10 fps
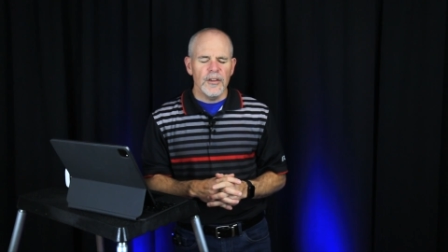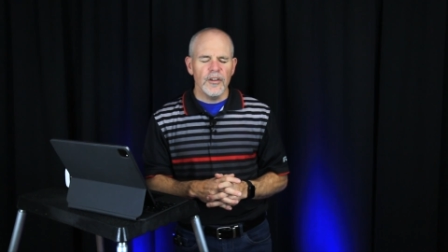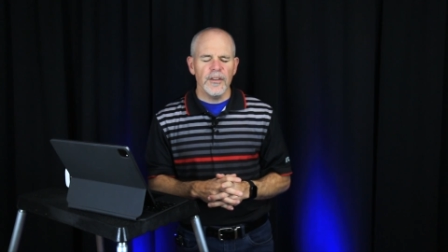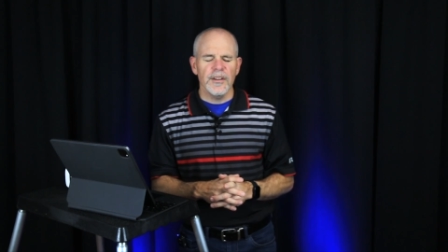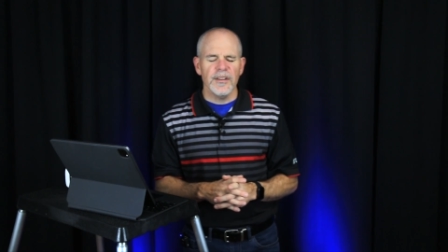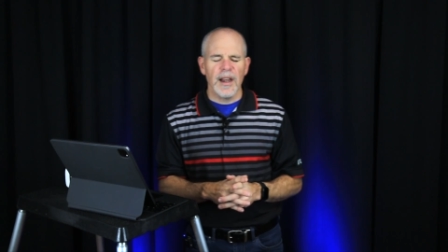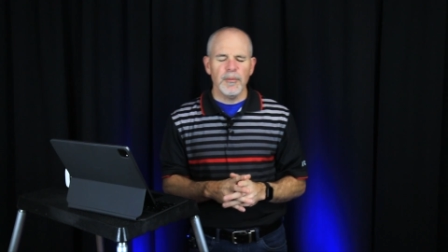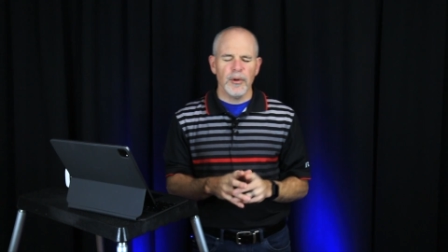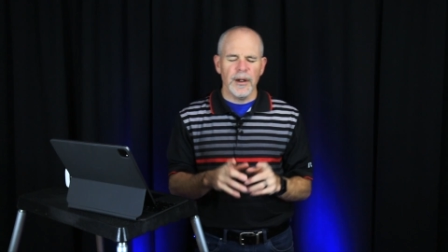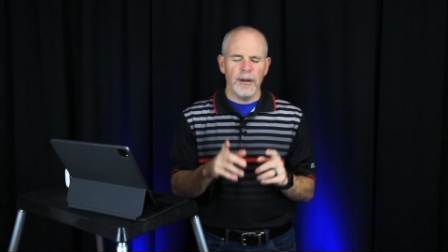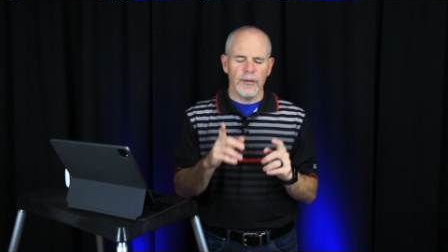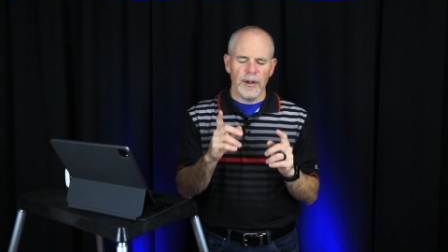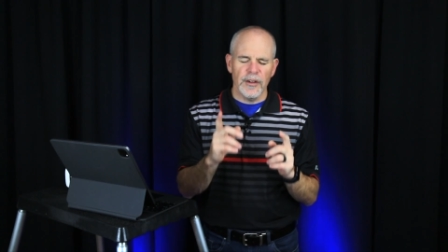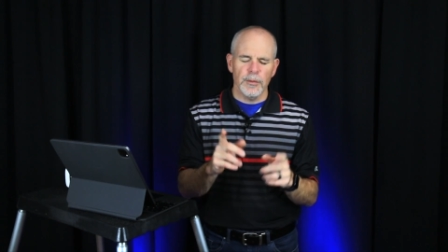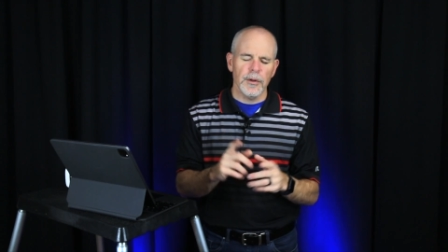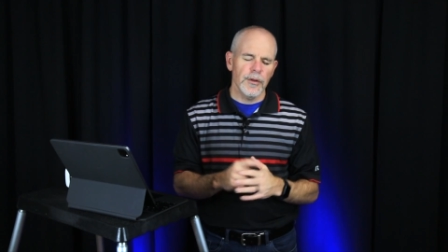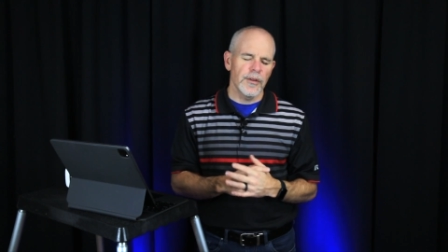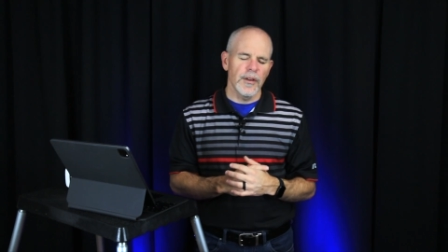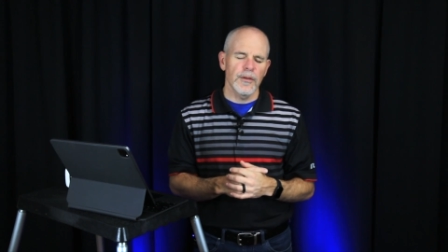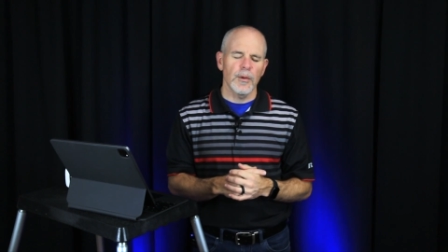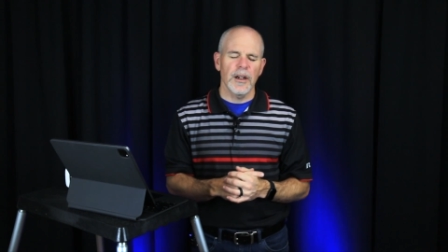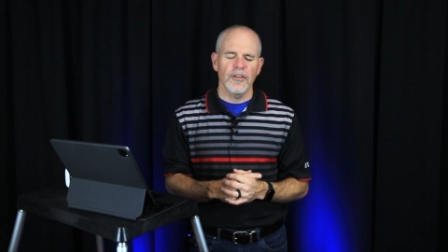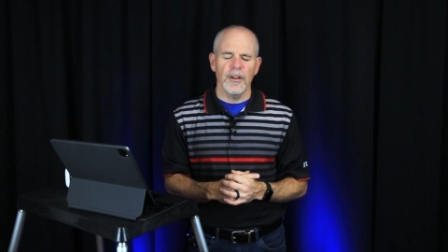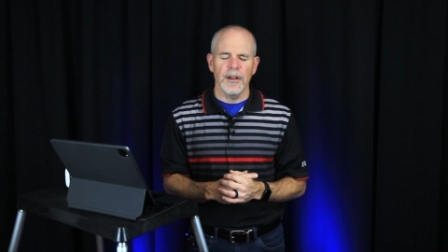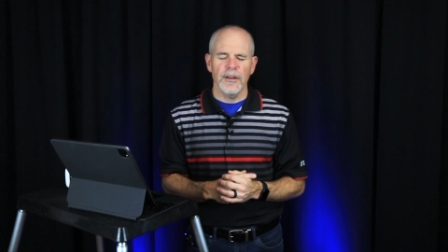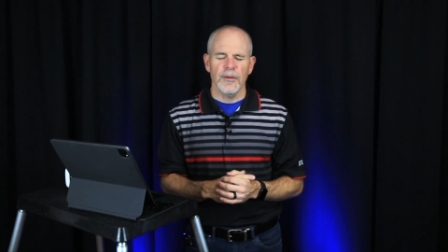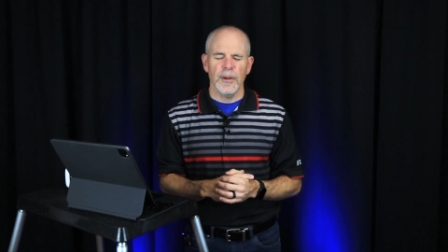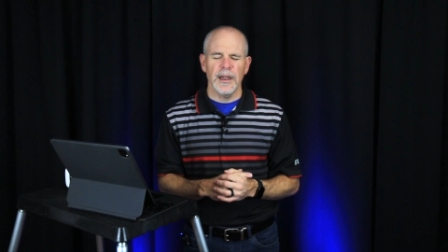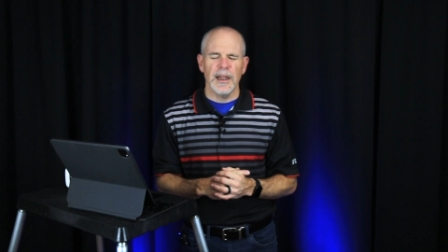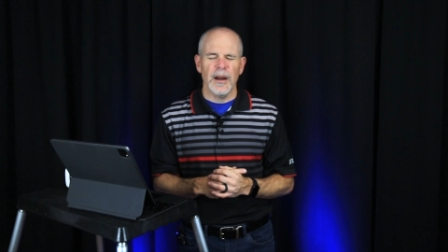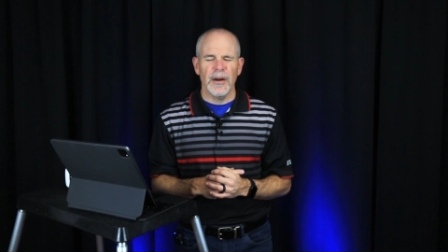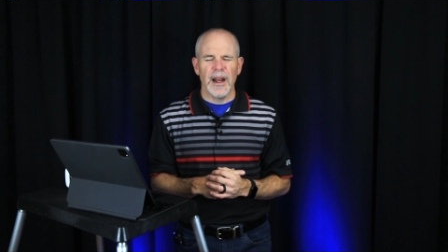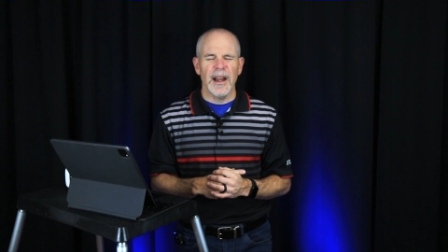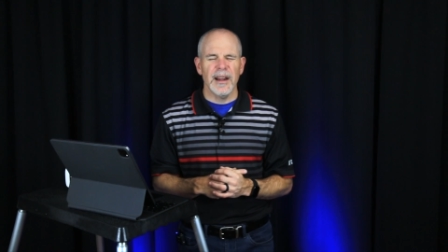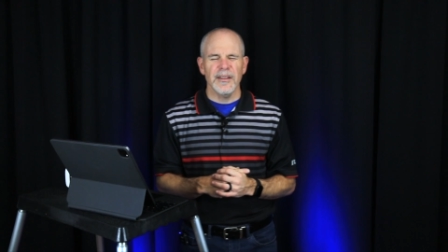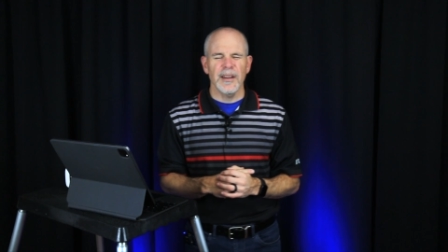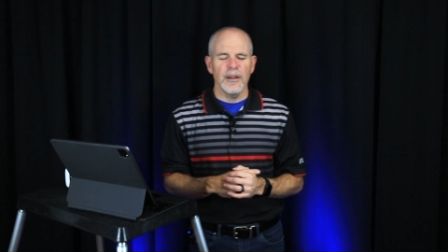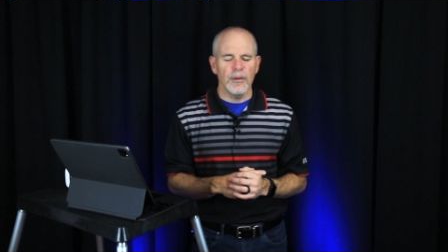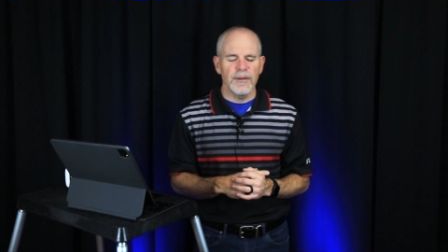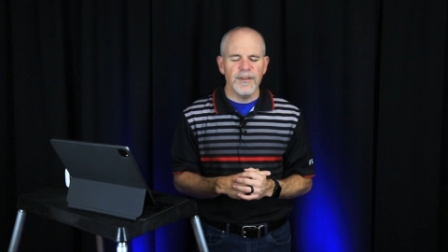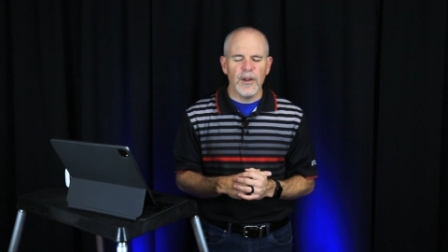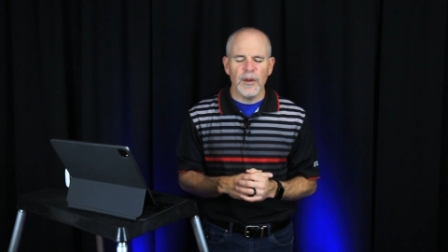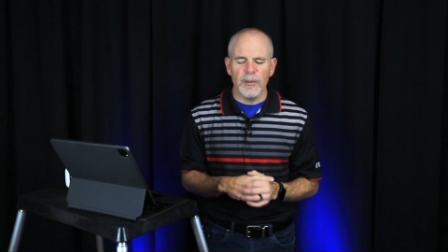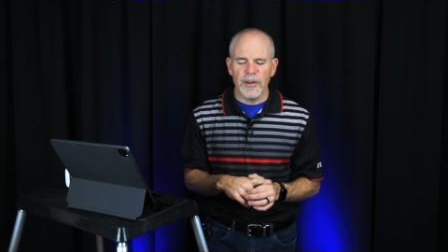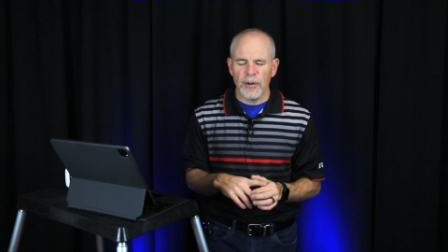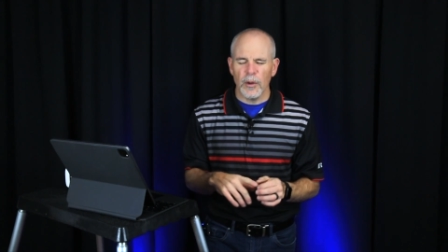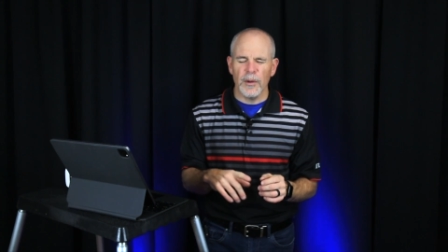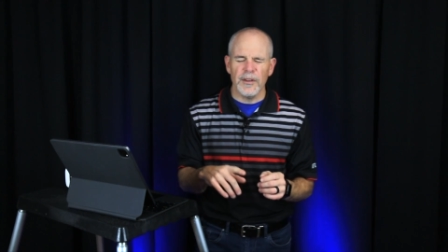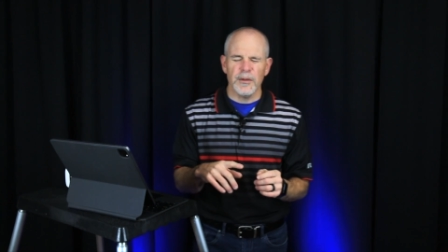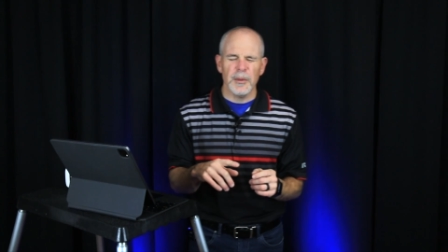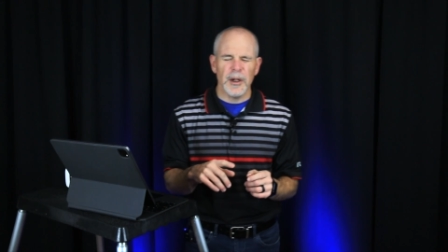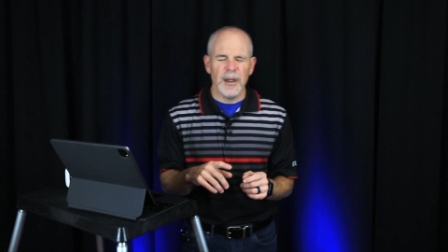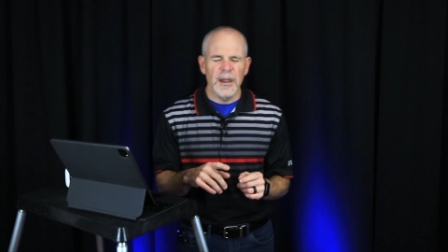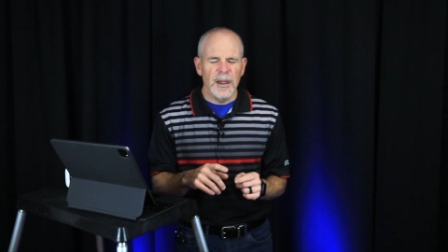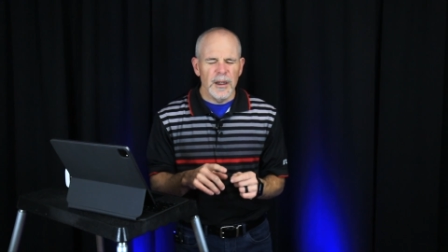Jesus, I pray over each person that's watching this right now, and I ask that you would fill them with your Holy Spirit.